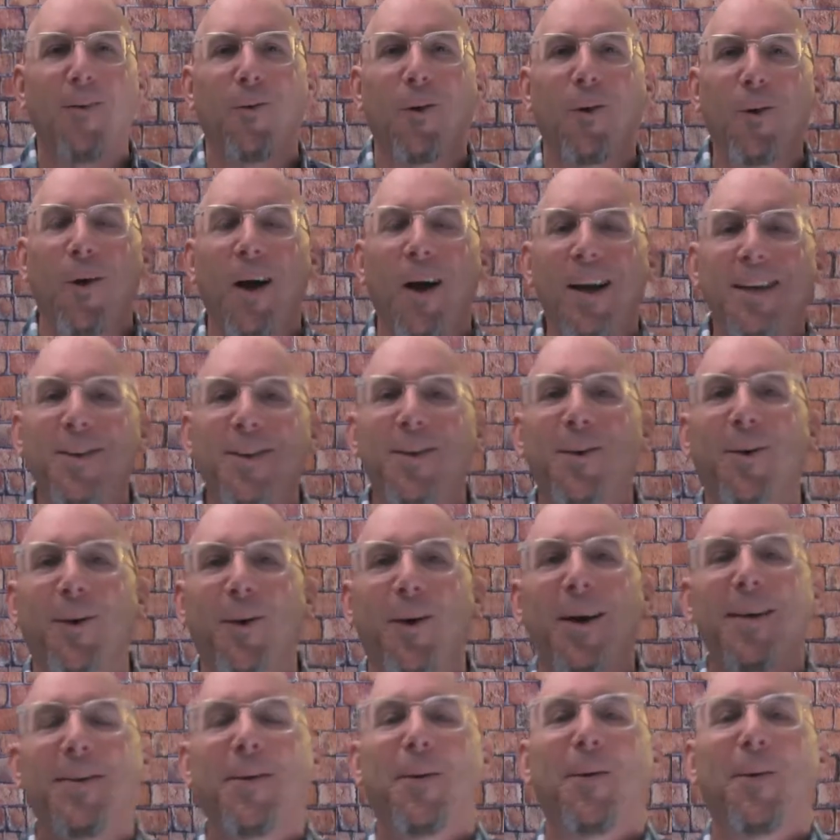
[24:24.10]
What do I do? What
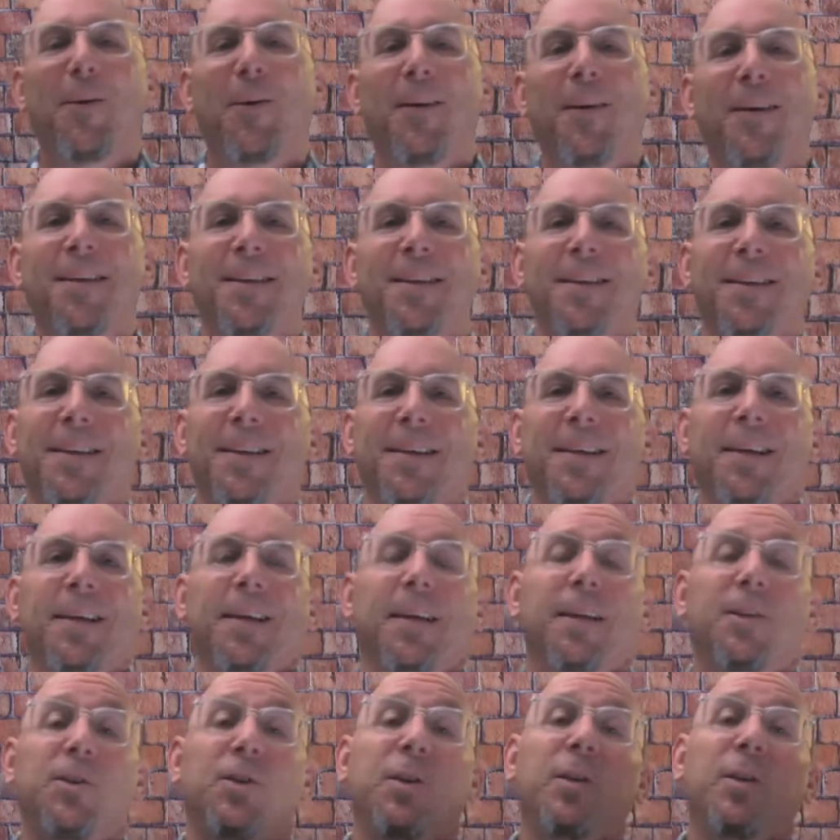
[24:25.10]
do I do?
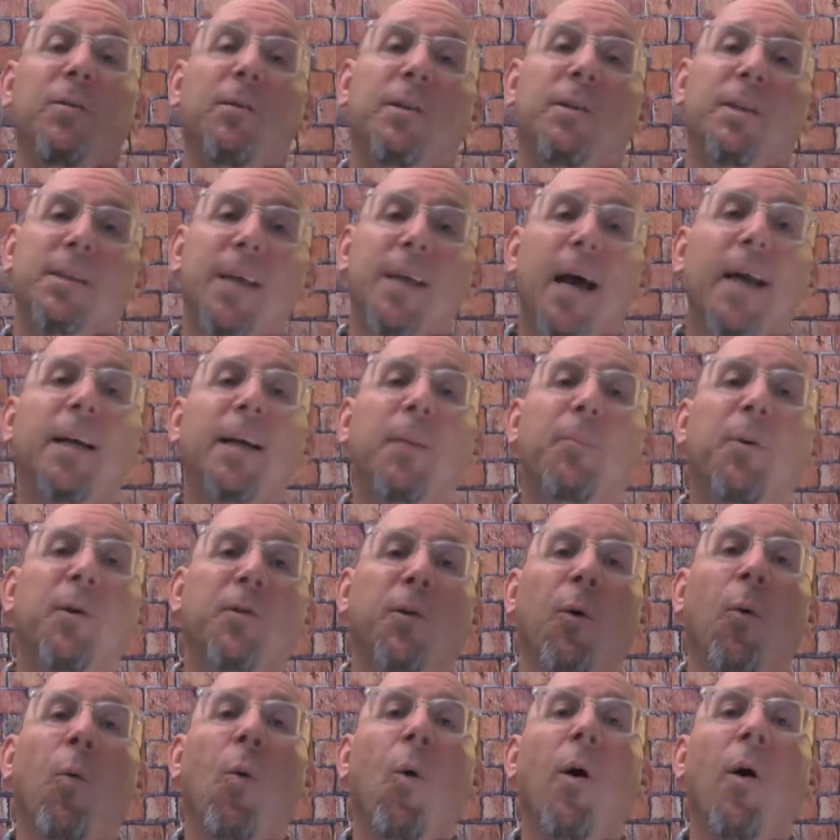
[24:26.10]
And she decided to put
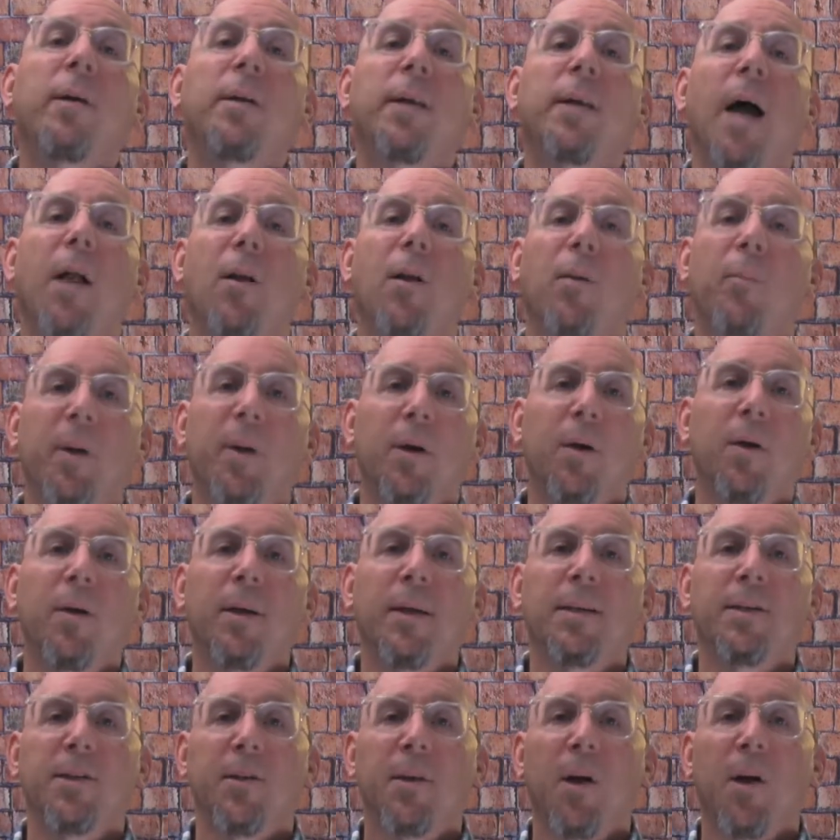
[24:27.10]
the $1 bill
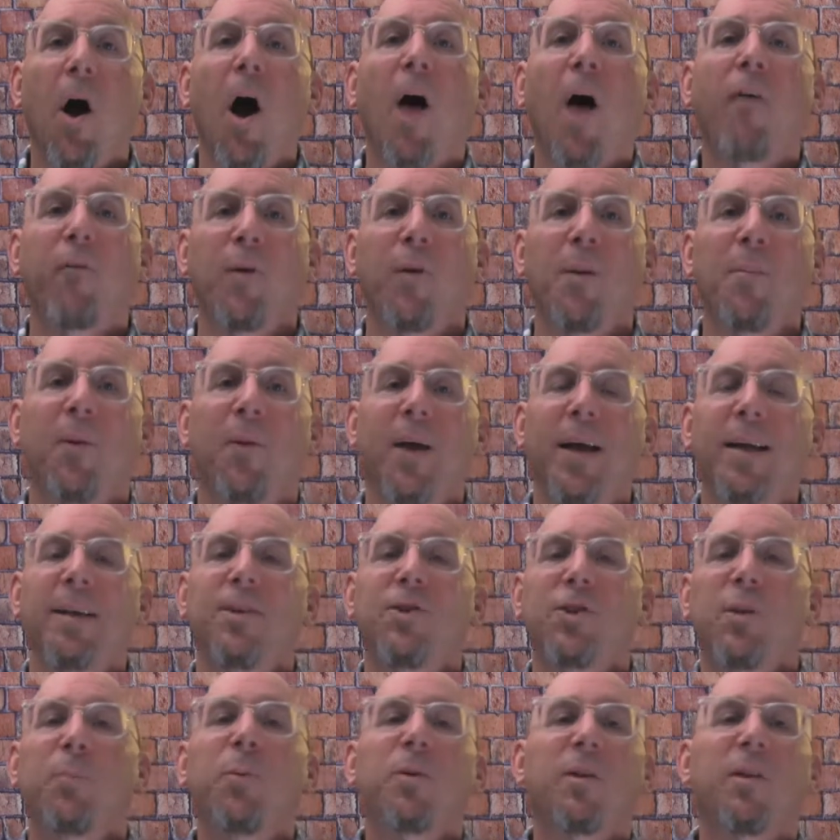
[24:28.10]
into the offering plate, and
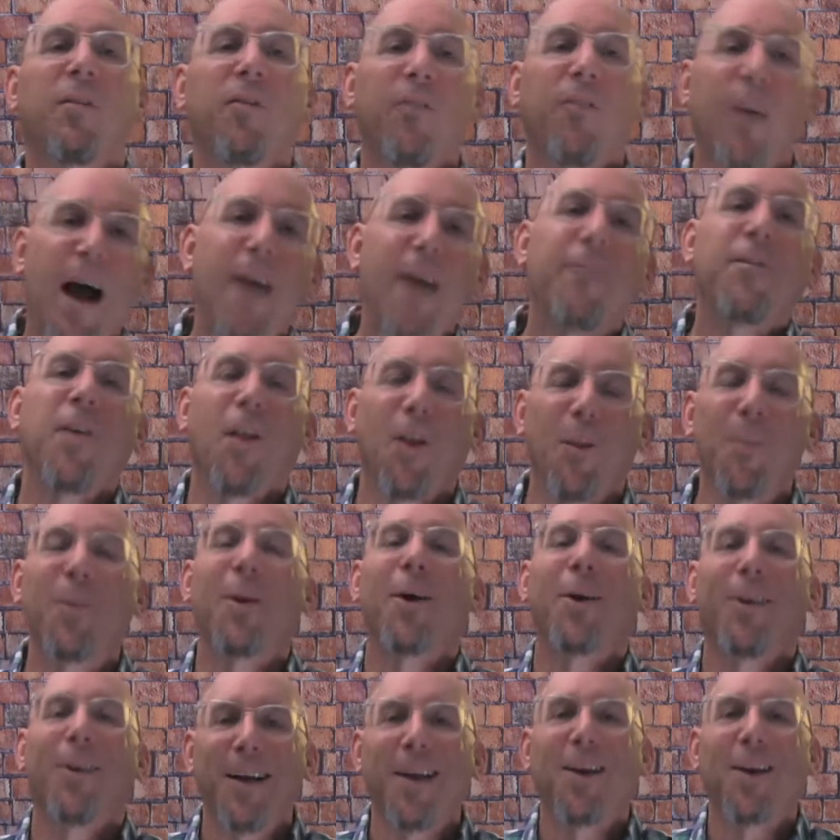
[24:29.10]
she put the $5
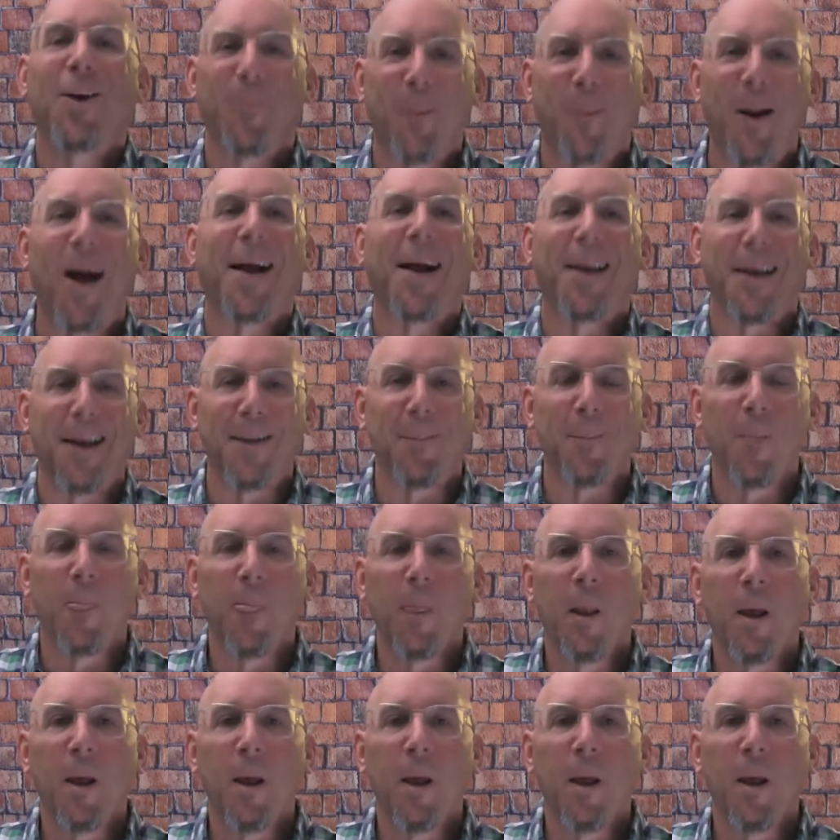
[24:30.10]
bill in her pocket.